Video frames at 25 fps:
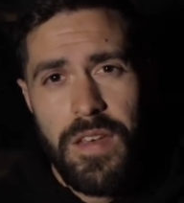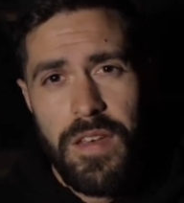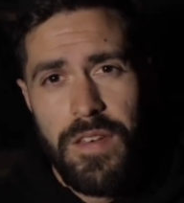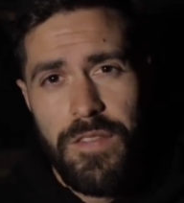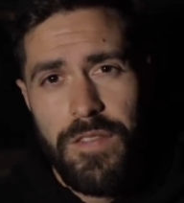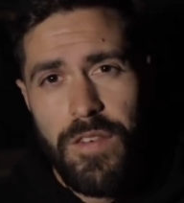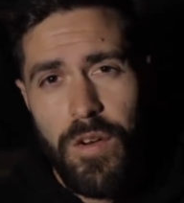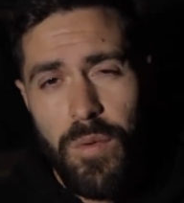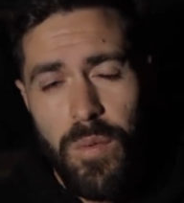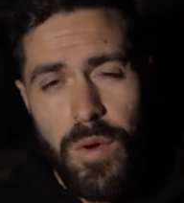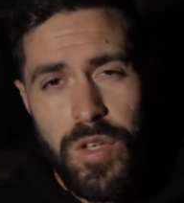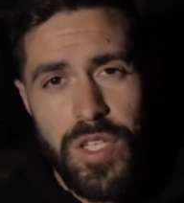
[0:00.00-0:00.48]

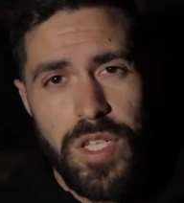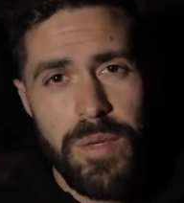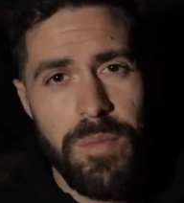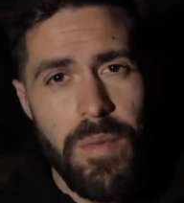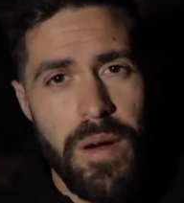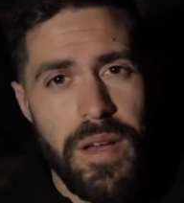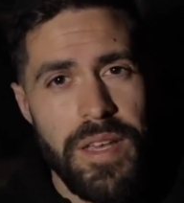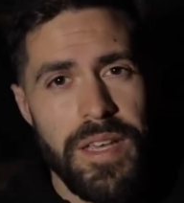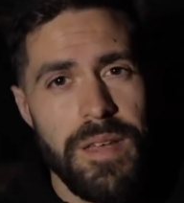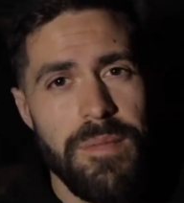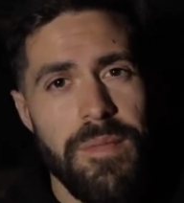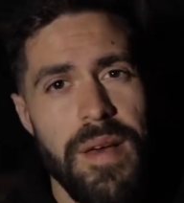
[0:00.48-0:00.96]
if you're watching
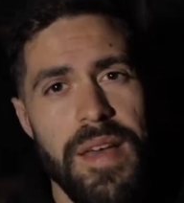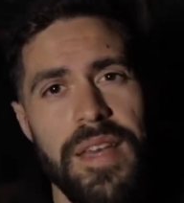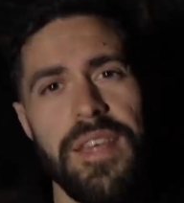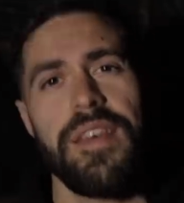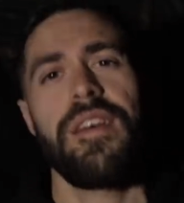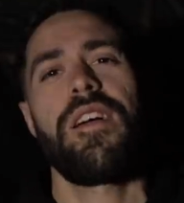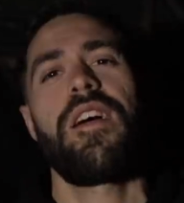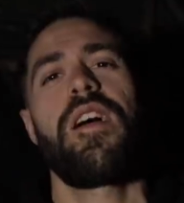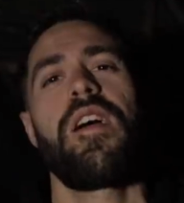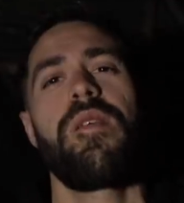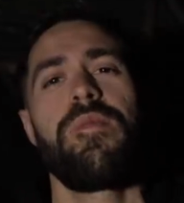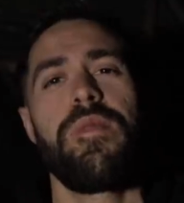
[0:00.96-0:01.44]
mike and
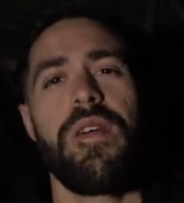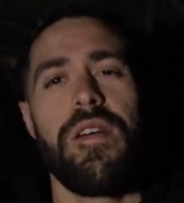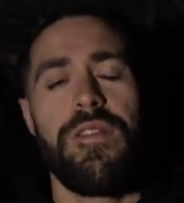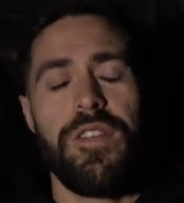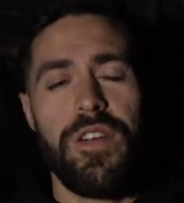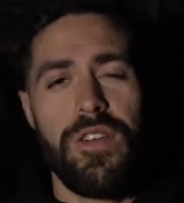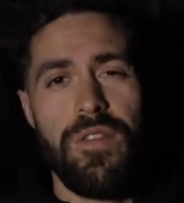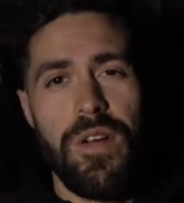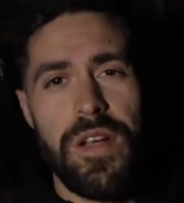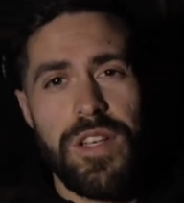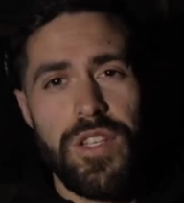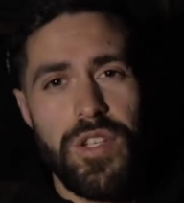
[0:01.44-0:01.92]
meg i hope you have
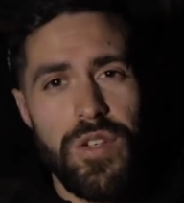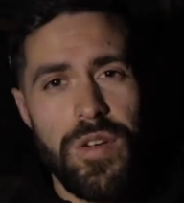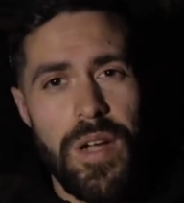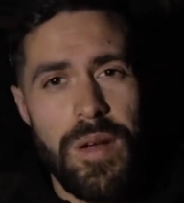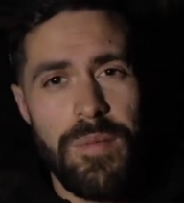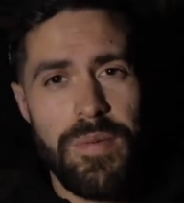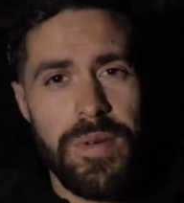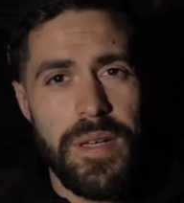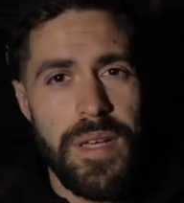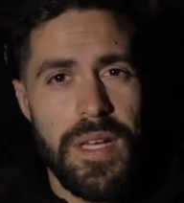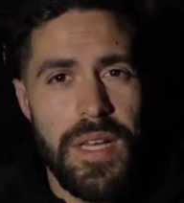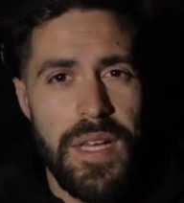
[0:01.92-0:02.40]
a great
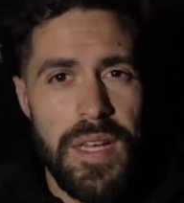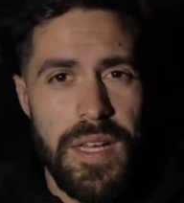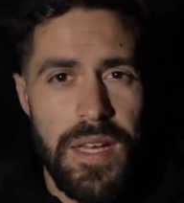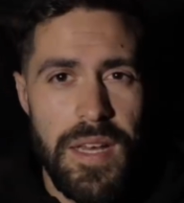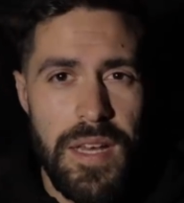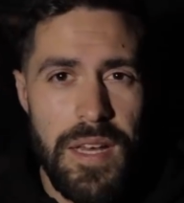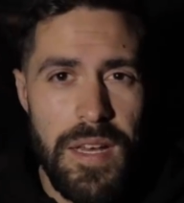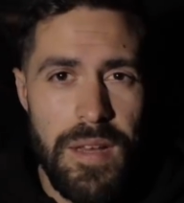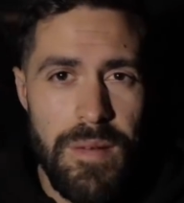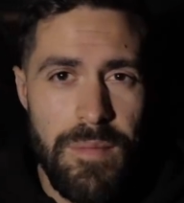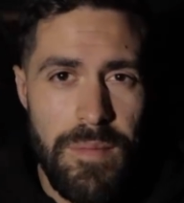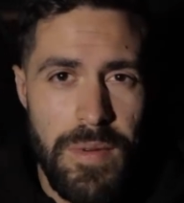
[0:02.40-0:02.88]
trip
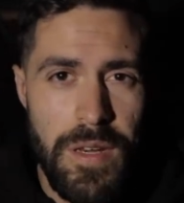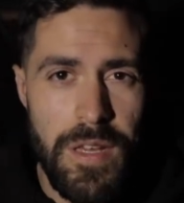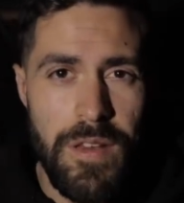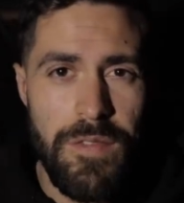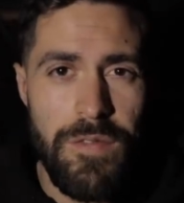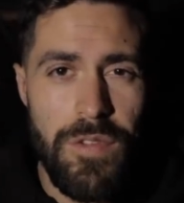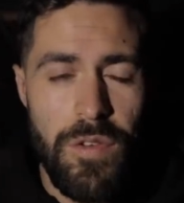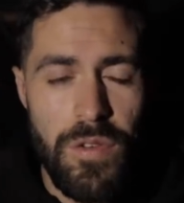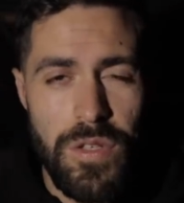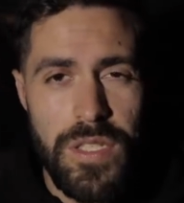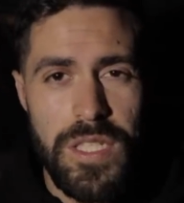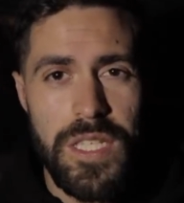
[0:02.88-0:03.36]
um,
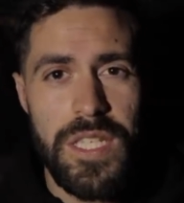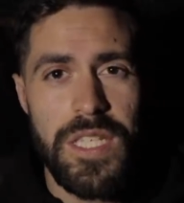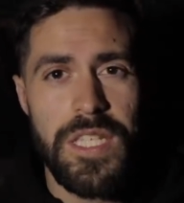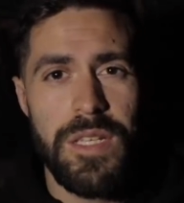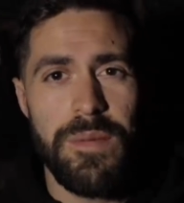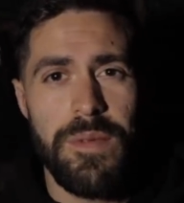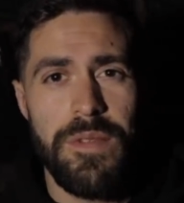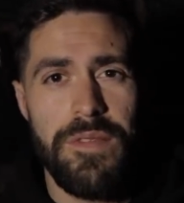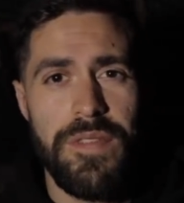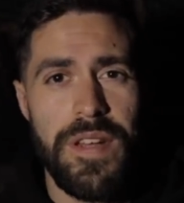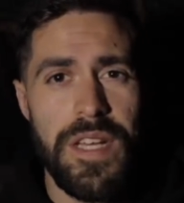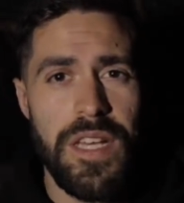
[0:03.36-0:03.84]
looking forward to seeing
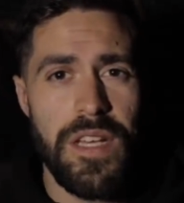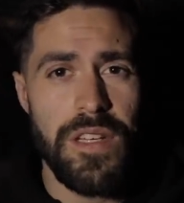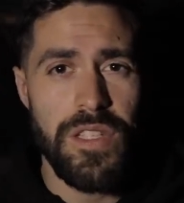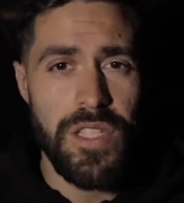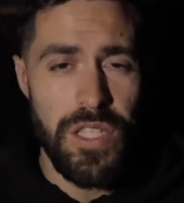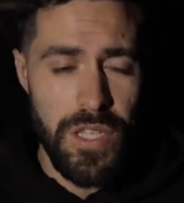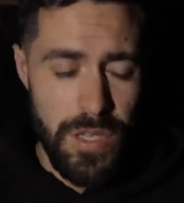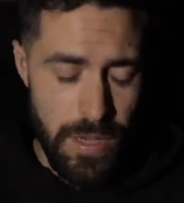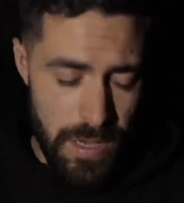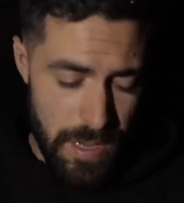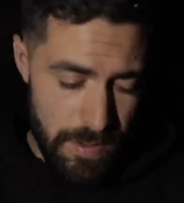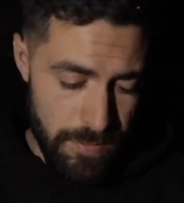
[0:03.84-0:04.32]
some of the
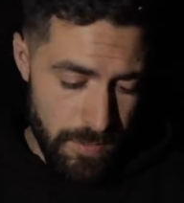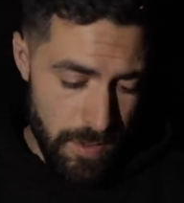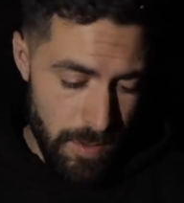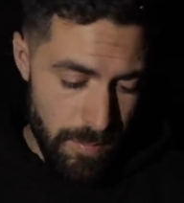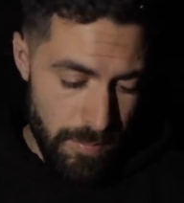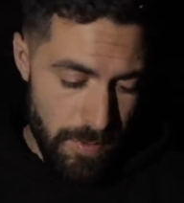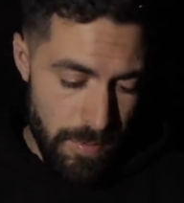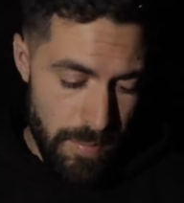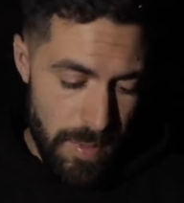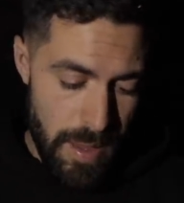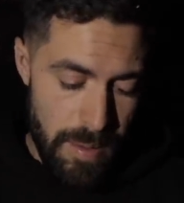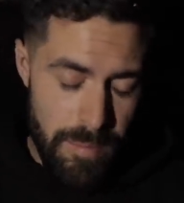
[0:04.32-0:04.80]
videos that you have
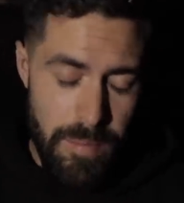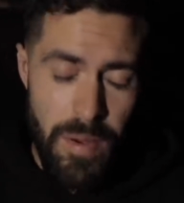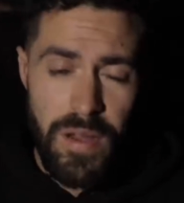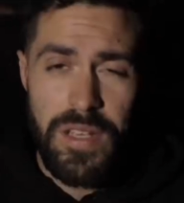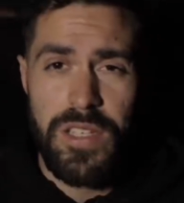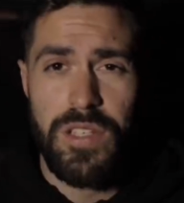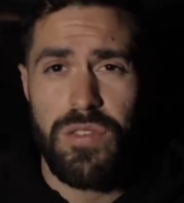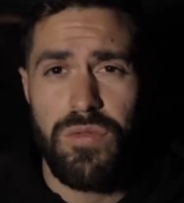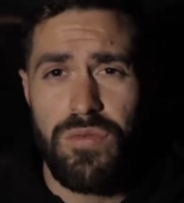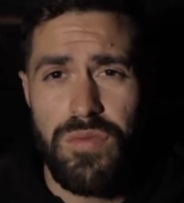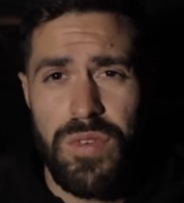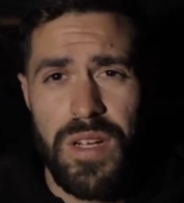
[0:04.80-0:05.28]
come from that
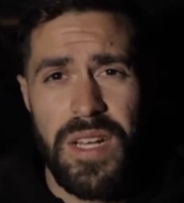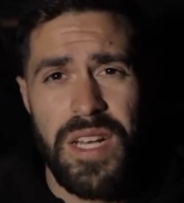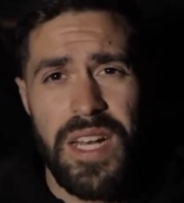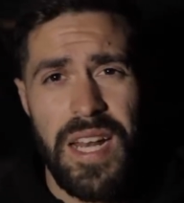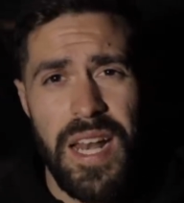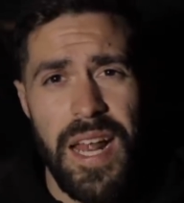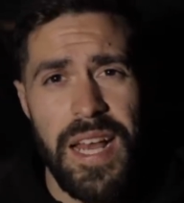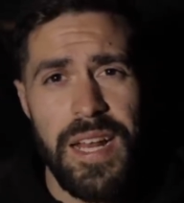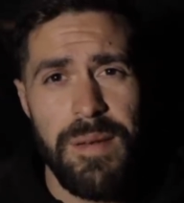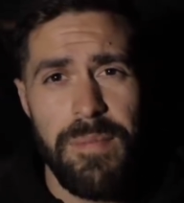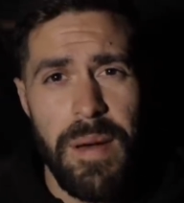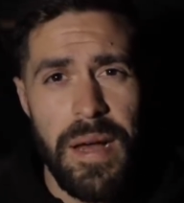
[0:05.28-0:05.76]
mike's a really
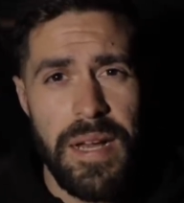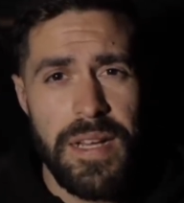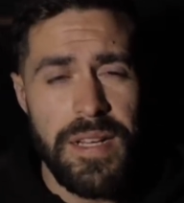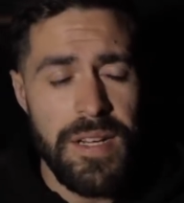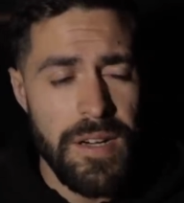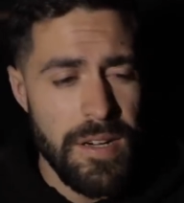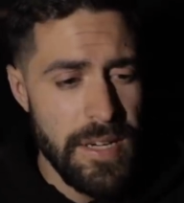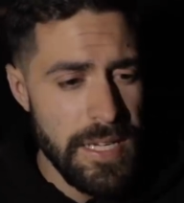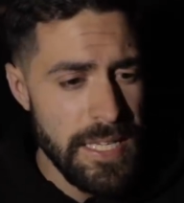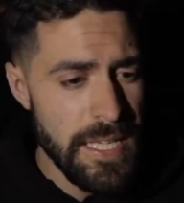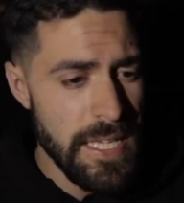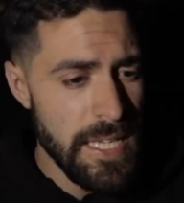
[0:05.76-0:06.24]
laid back
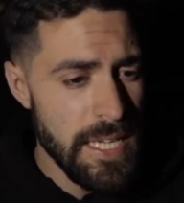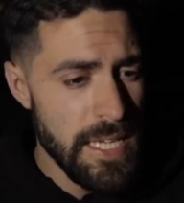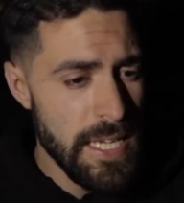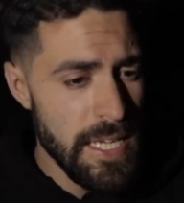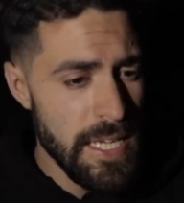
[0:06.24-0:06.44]
guy